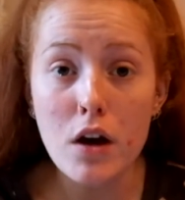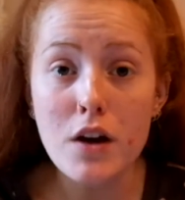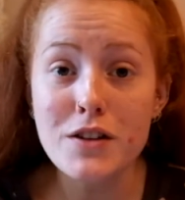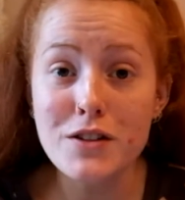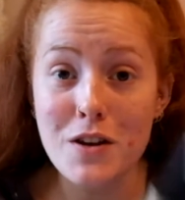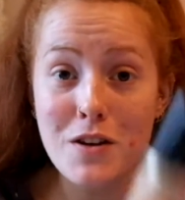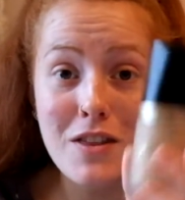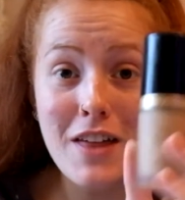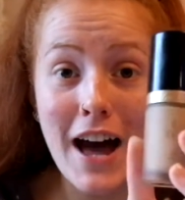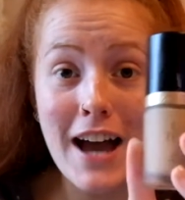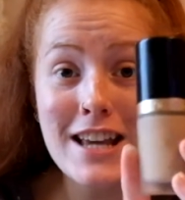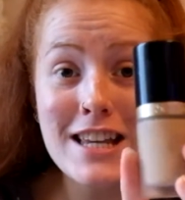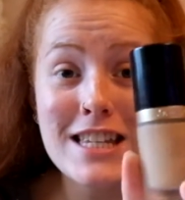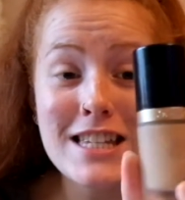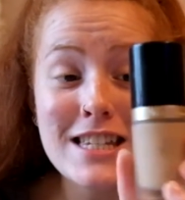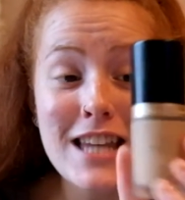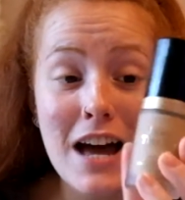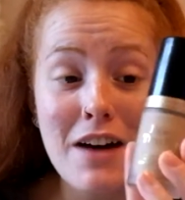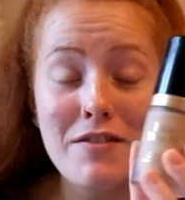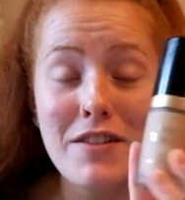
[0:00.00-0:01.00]
So that is
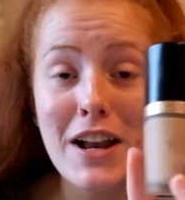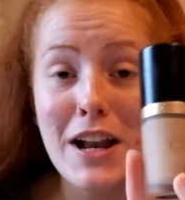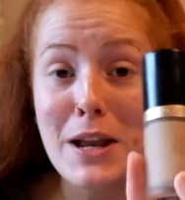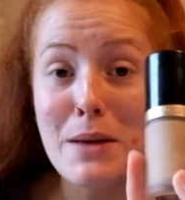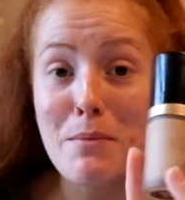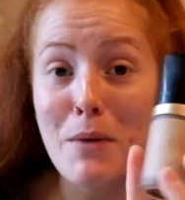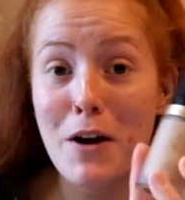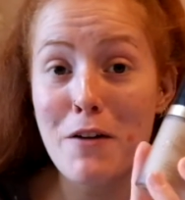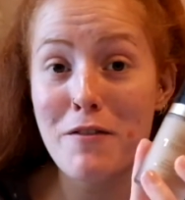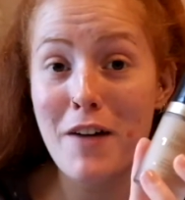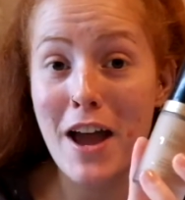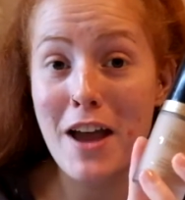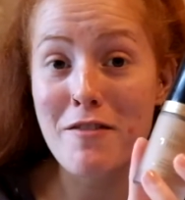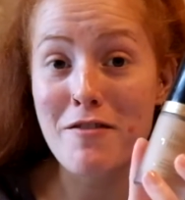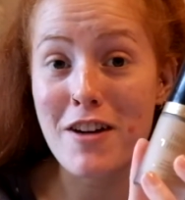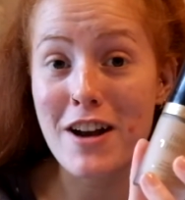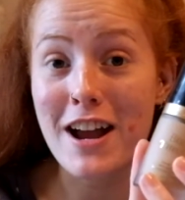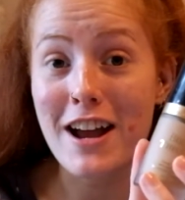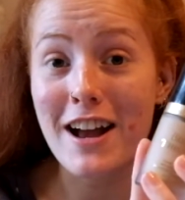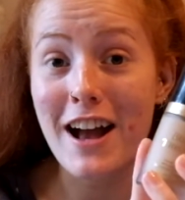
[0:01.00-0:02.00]
definitely my
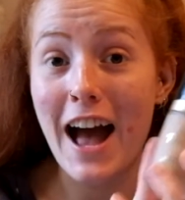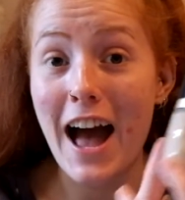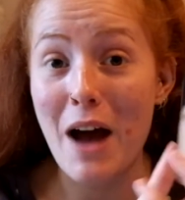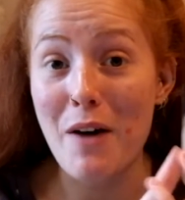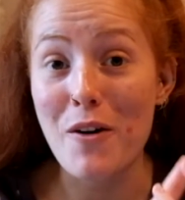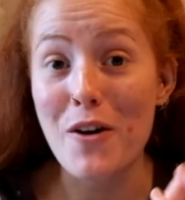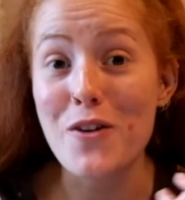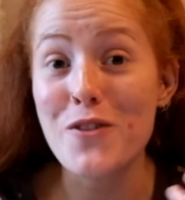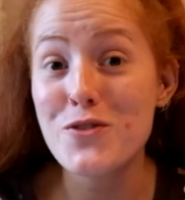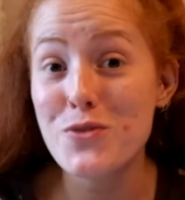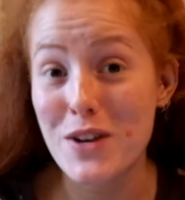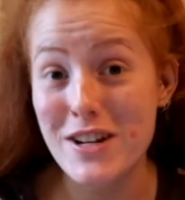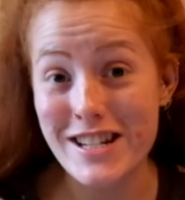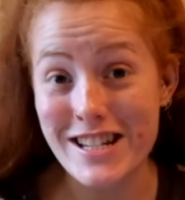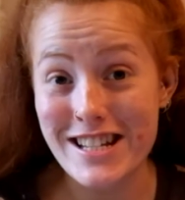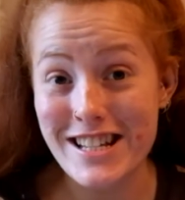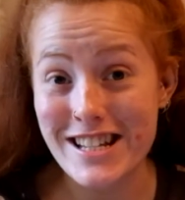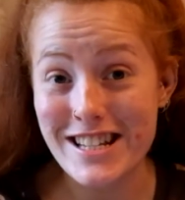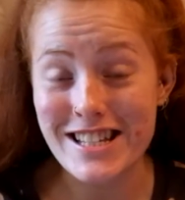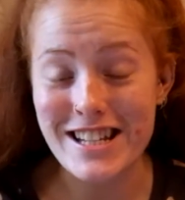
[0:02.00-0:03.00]
favourite out of
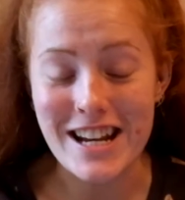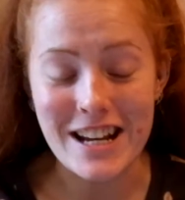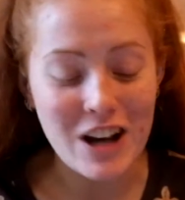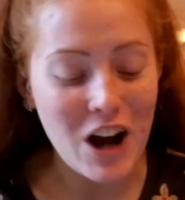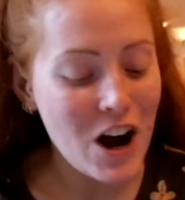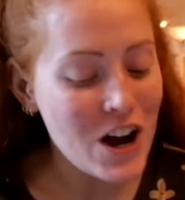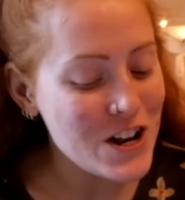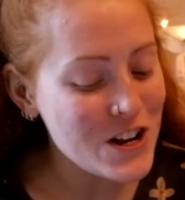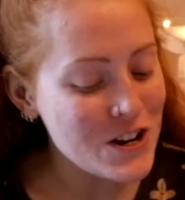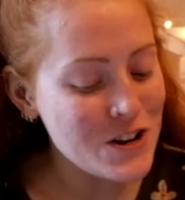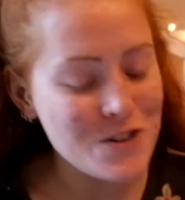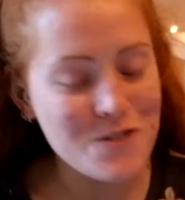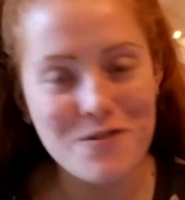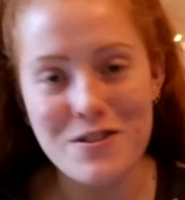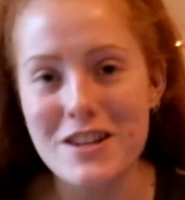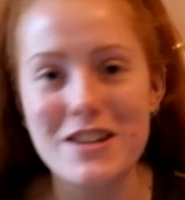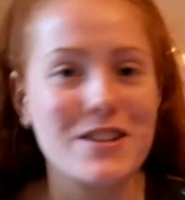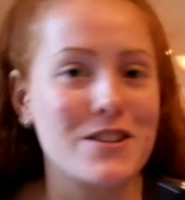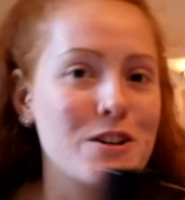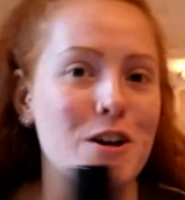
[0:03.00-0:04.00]
2016. I love
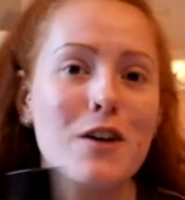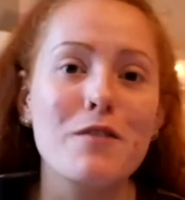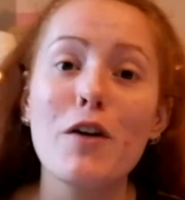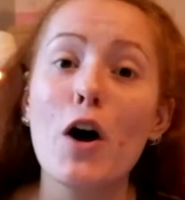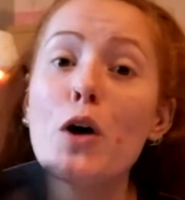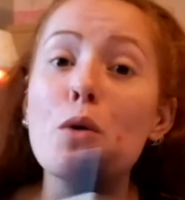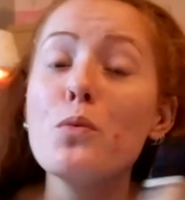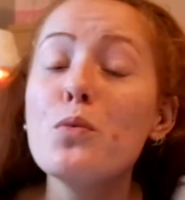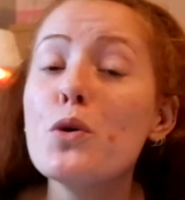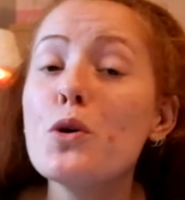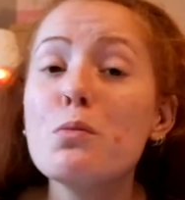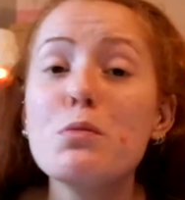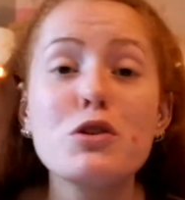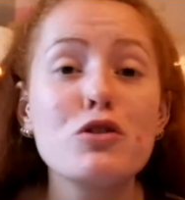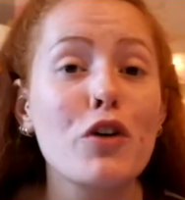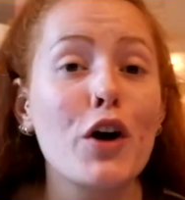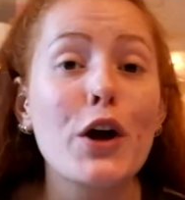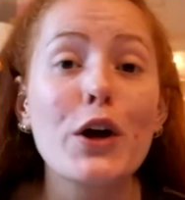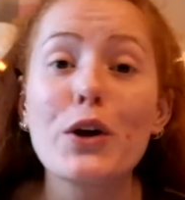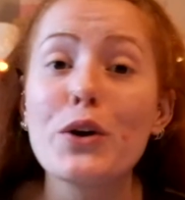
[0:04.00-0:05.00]
this stuff. I will be
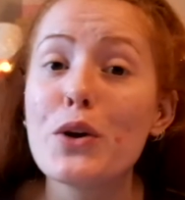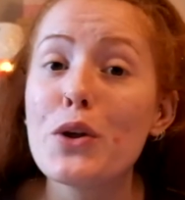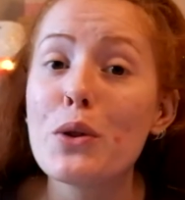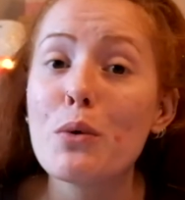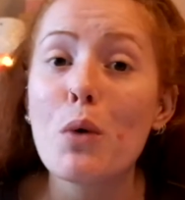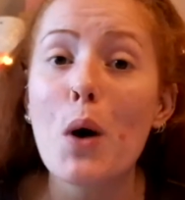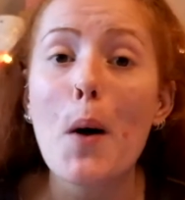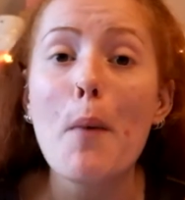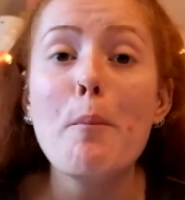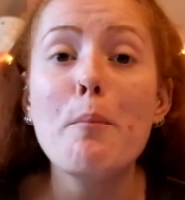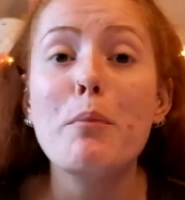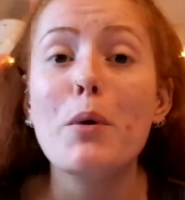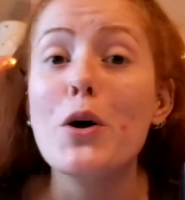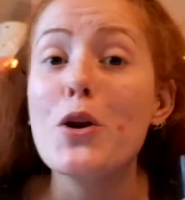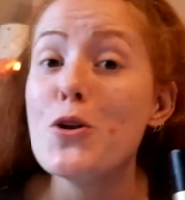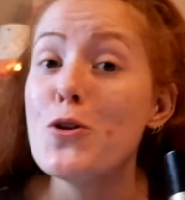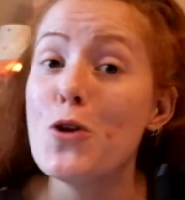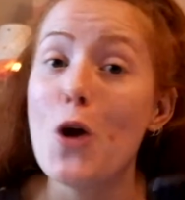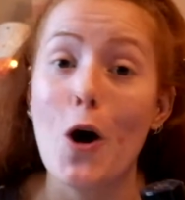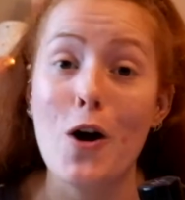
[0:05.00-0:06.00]
trying another one, but
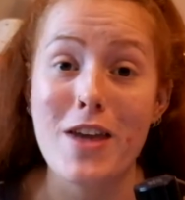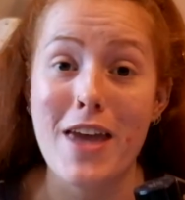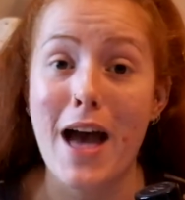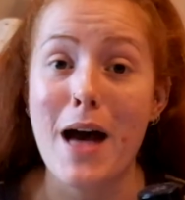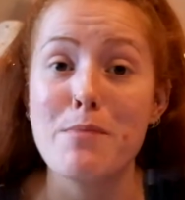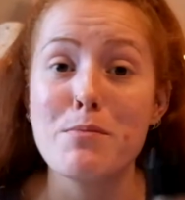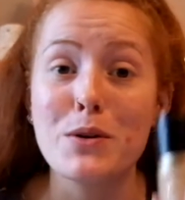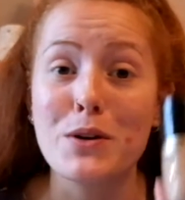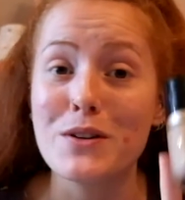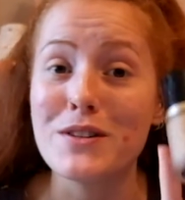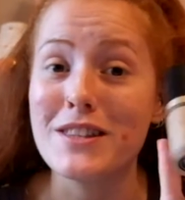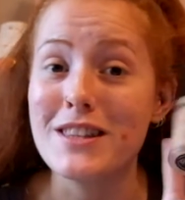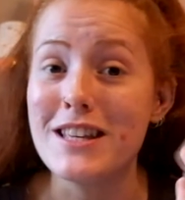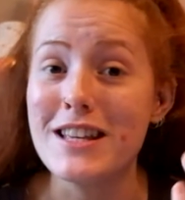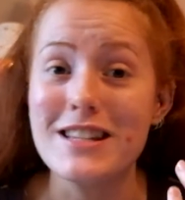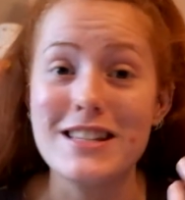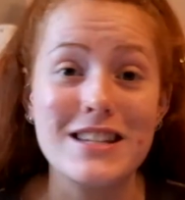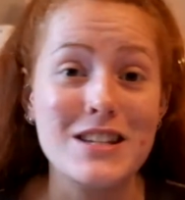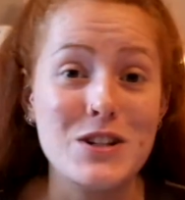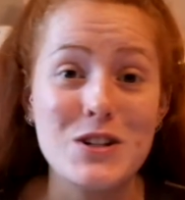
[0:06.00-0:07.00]
not yet because
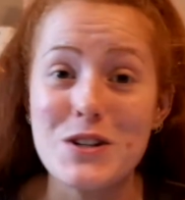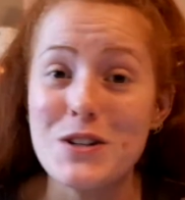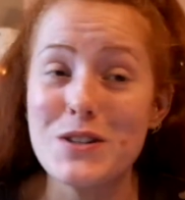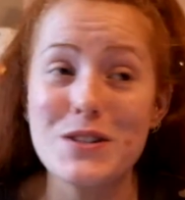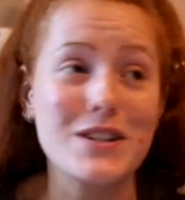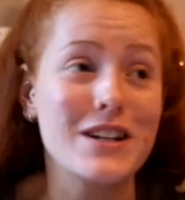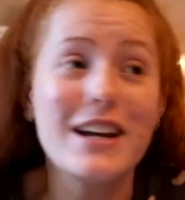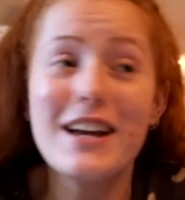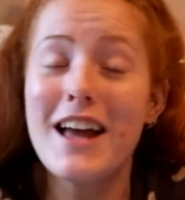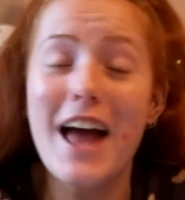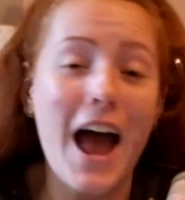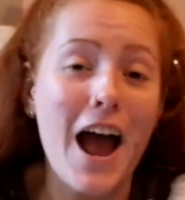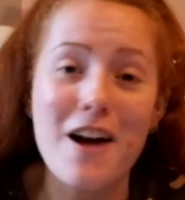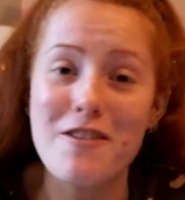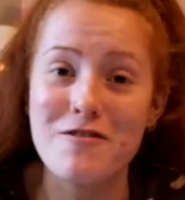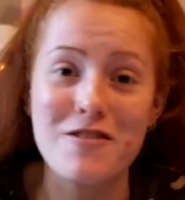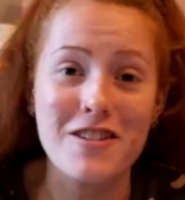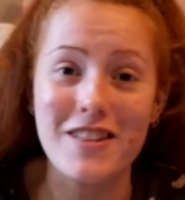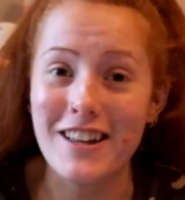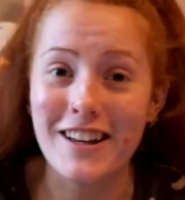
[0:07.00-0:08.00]
this is just
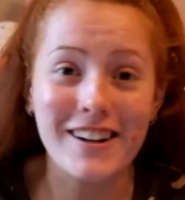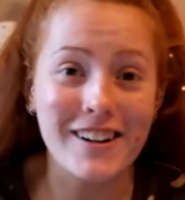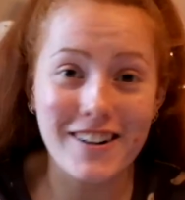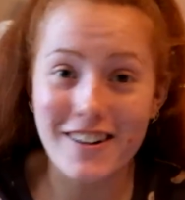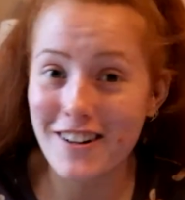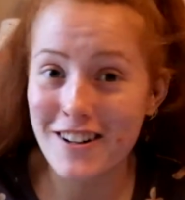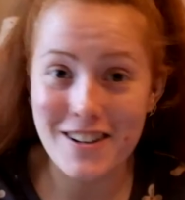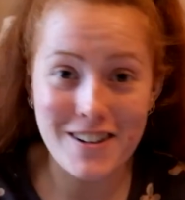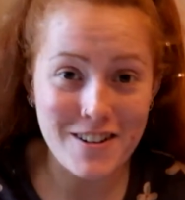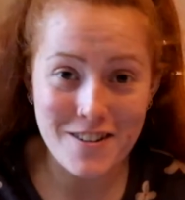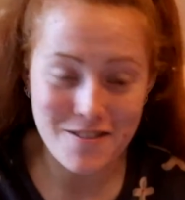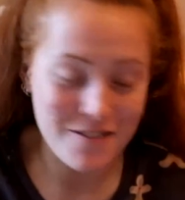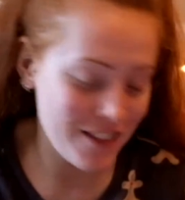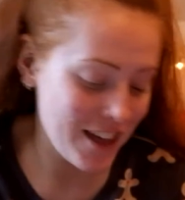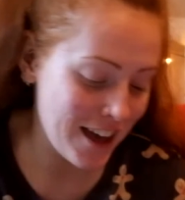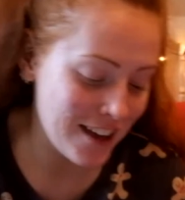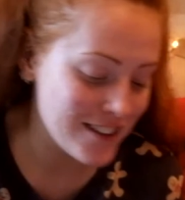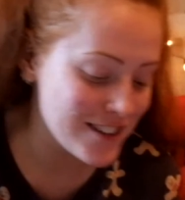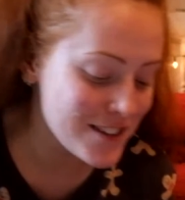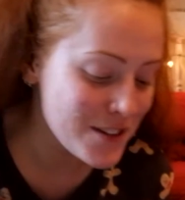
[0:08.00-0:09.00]
everything. I love
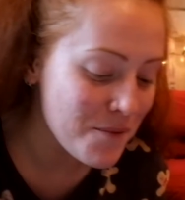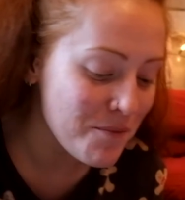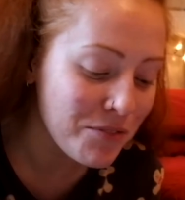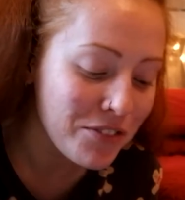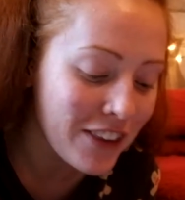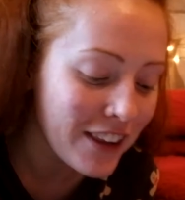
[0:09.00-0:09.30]
this.